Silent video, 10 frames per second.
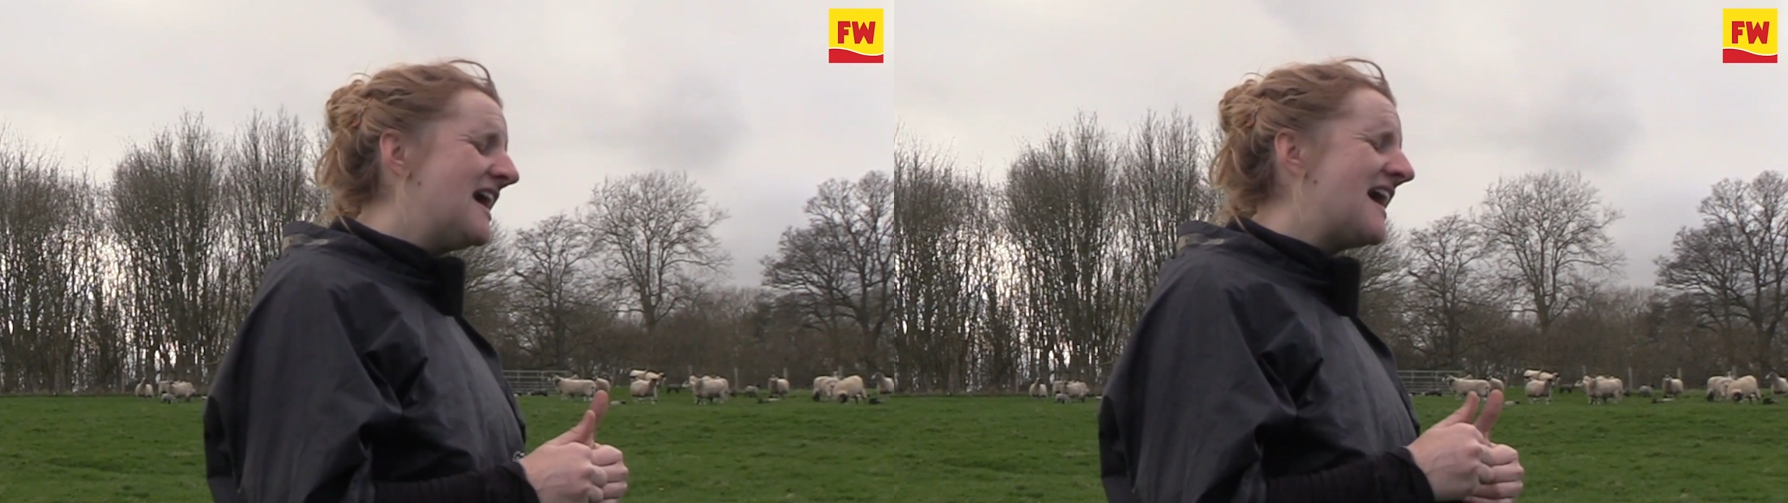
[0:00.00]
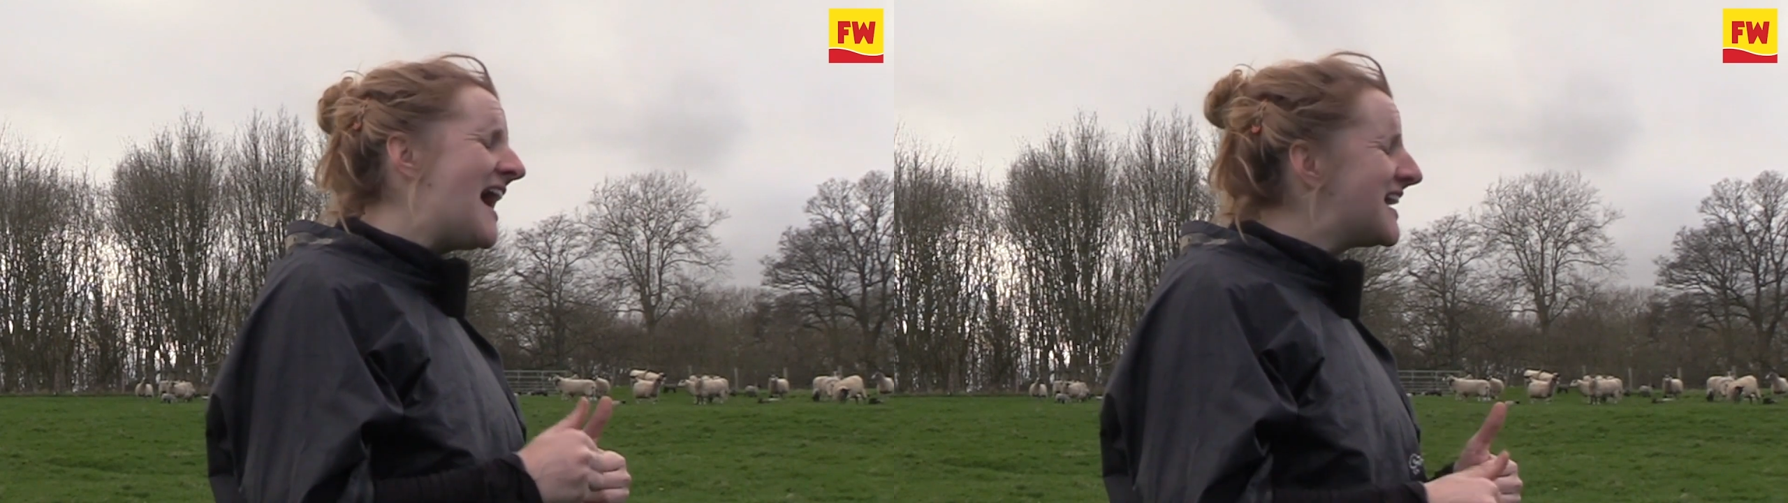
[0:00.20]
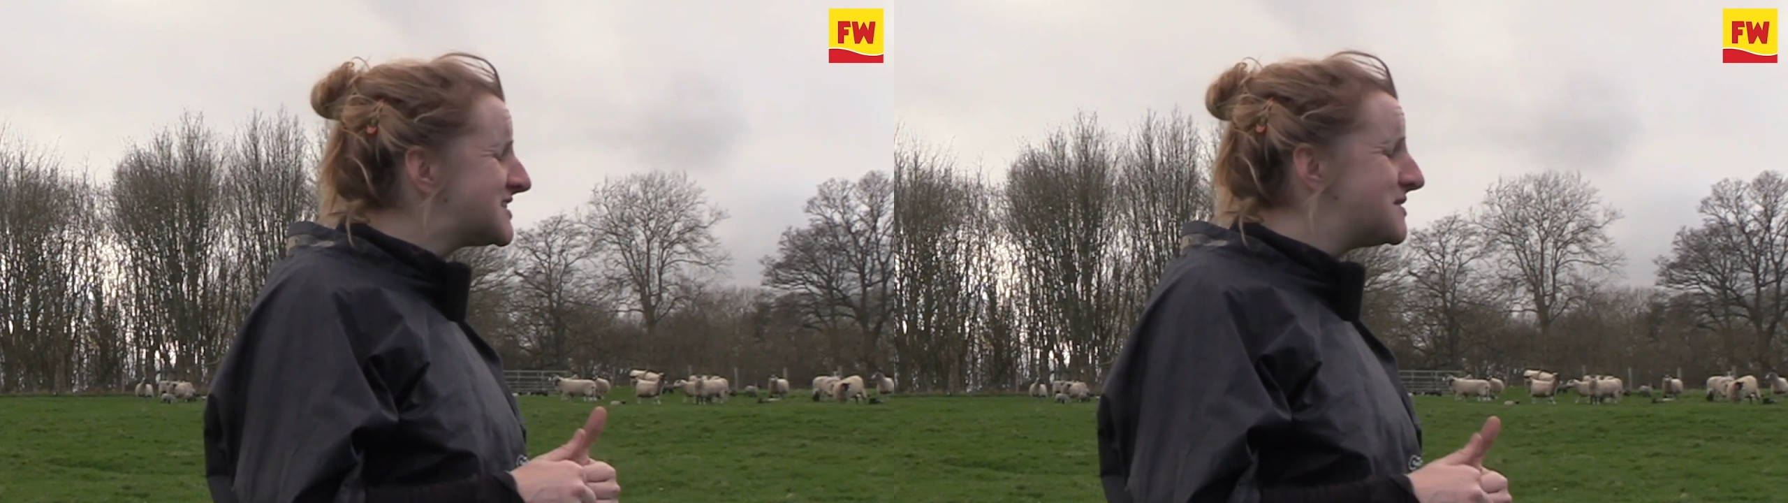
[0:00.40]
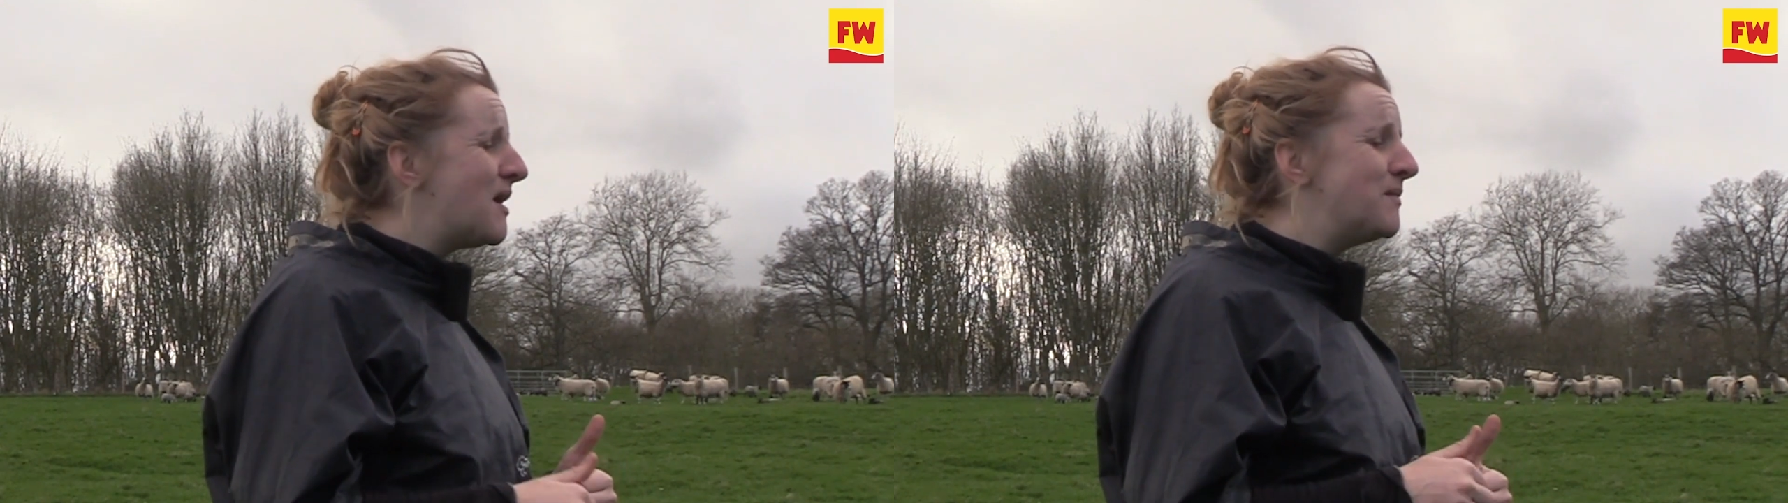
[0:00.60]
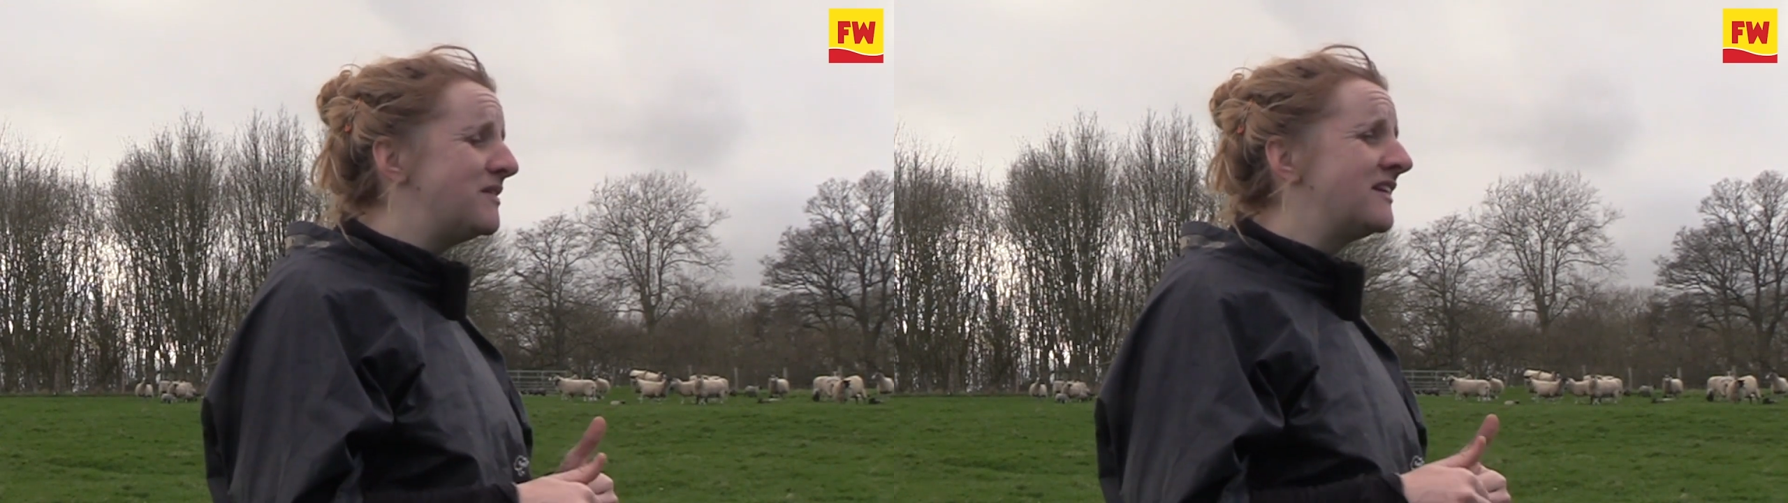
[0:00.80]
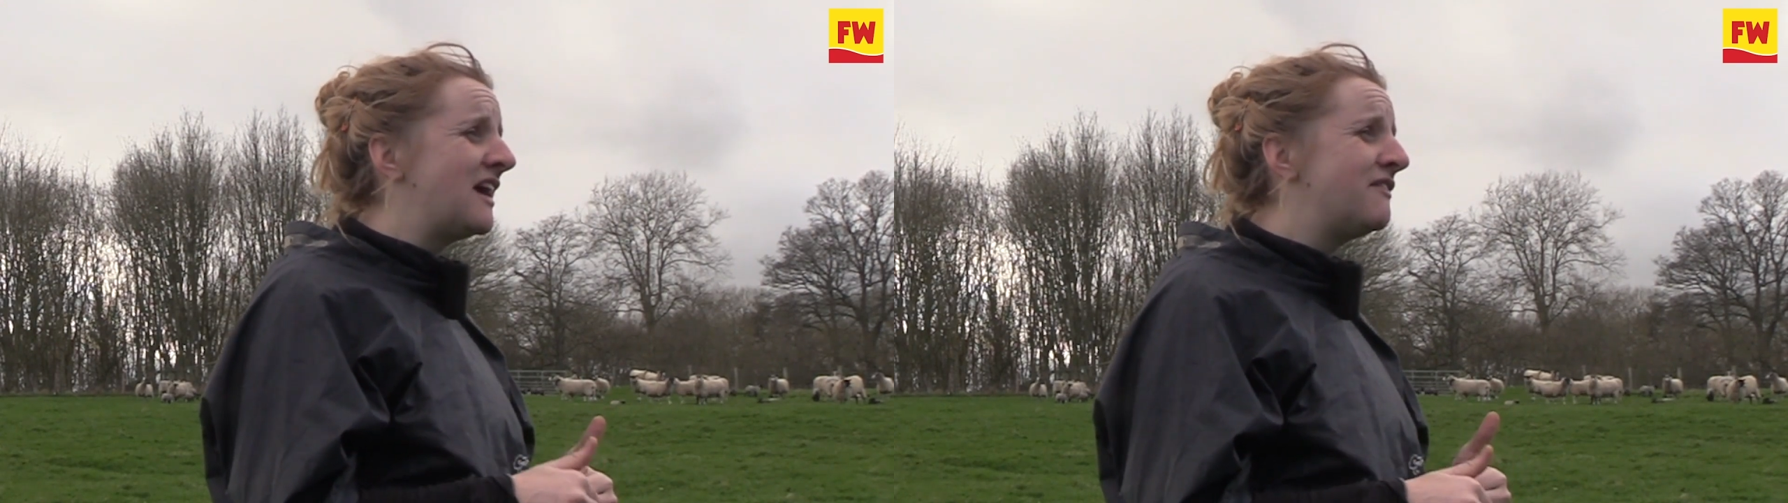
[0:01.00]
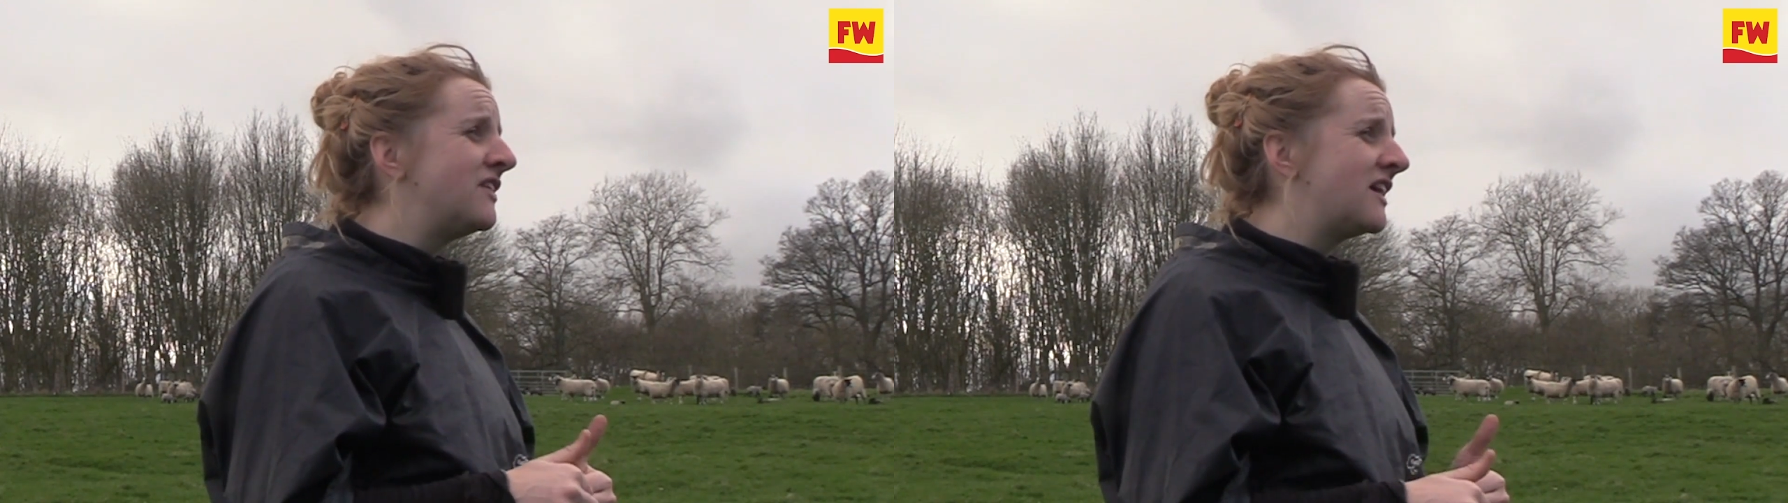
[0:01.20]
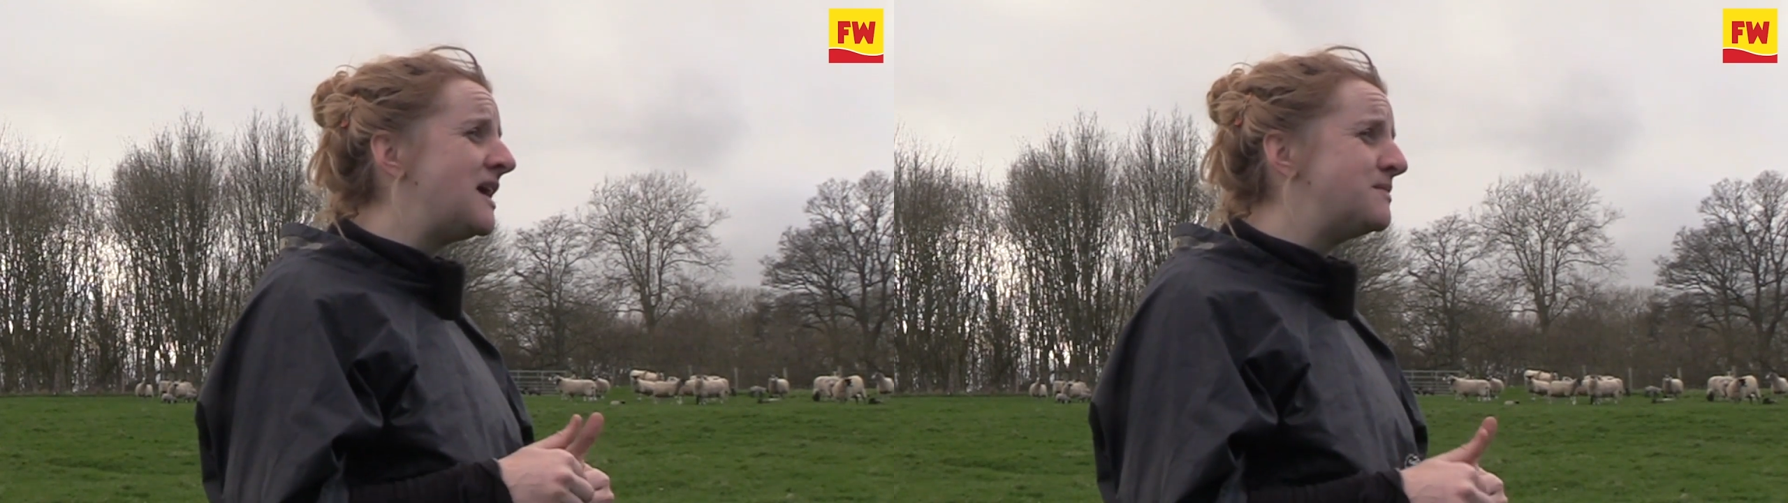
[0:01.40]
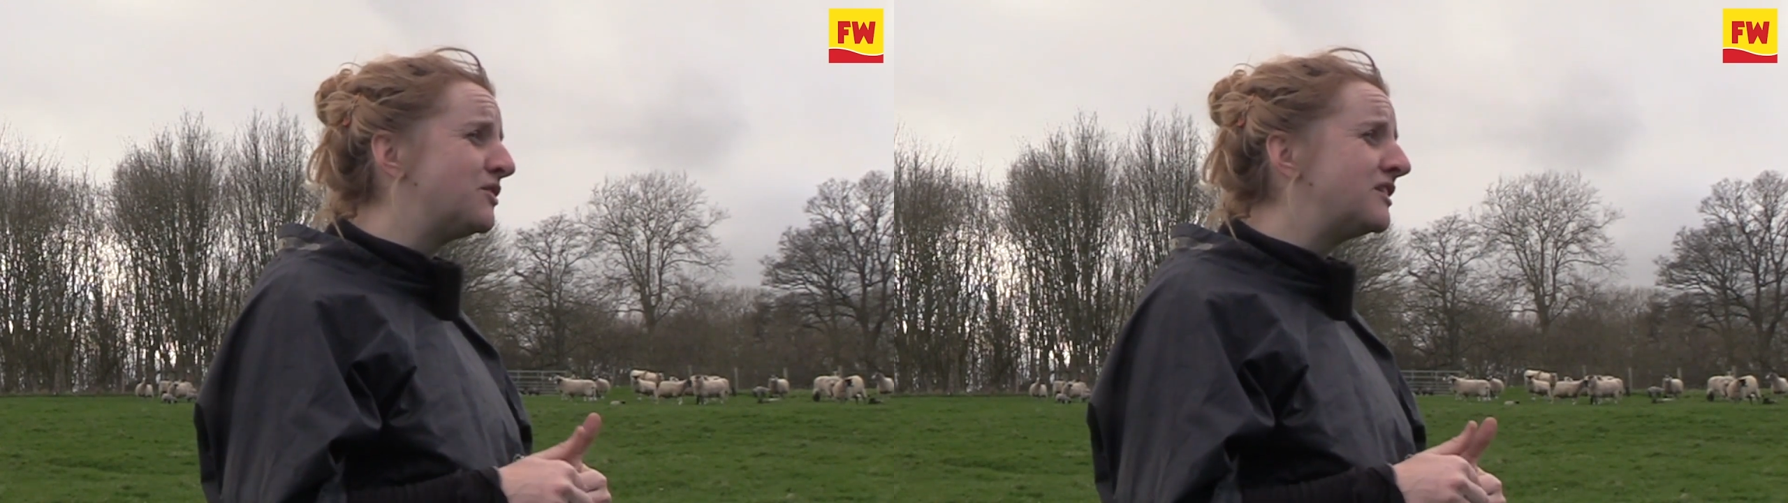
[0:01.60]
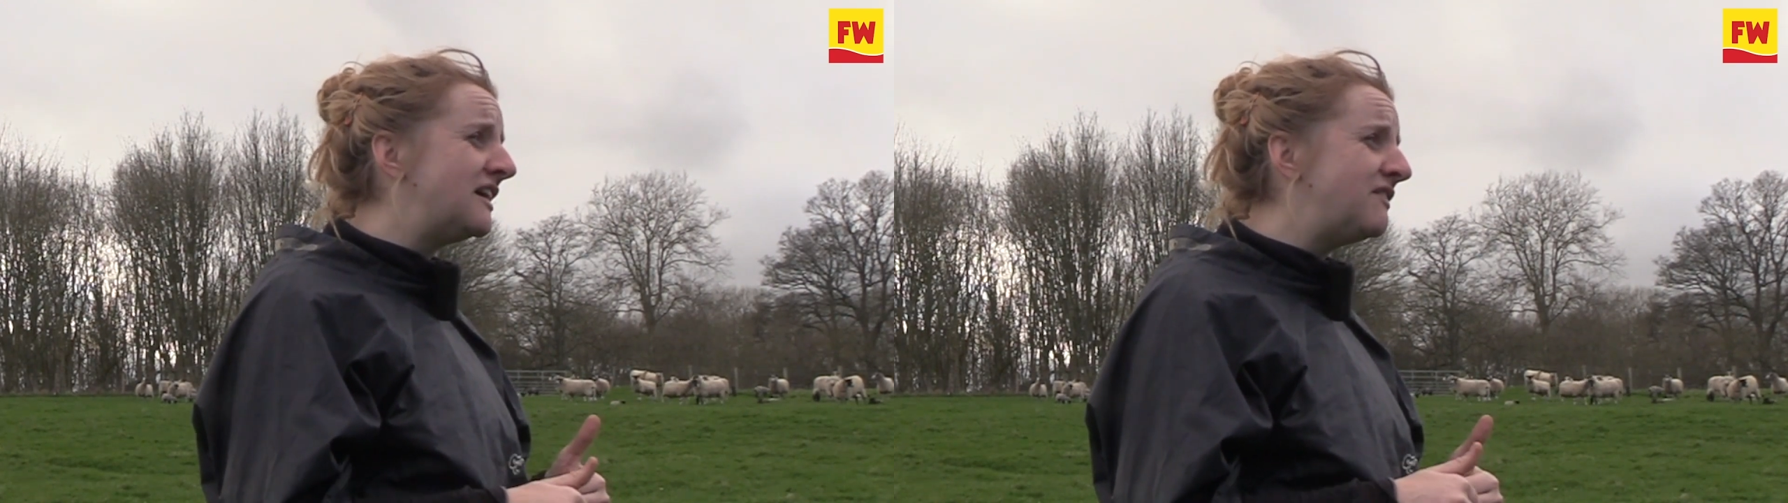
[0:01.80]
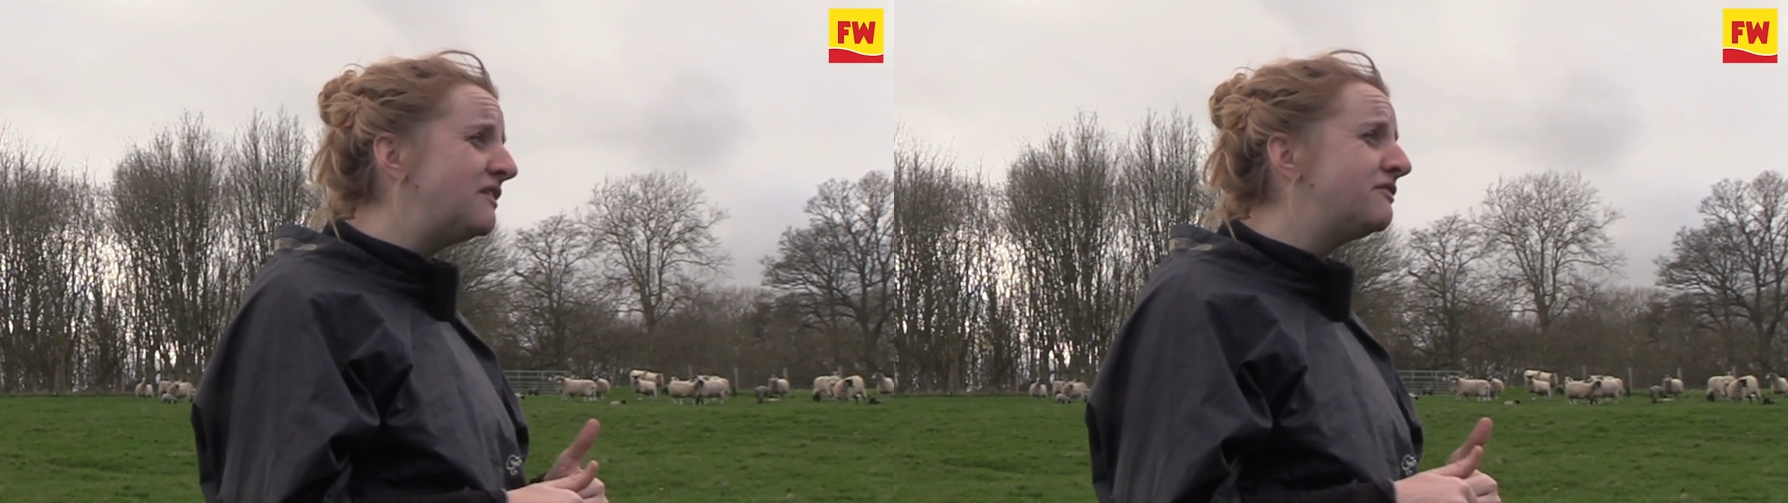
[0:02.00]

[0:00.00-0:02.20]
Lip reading: It actually might be the gift that keeps on giving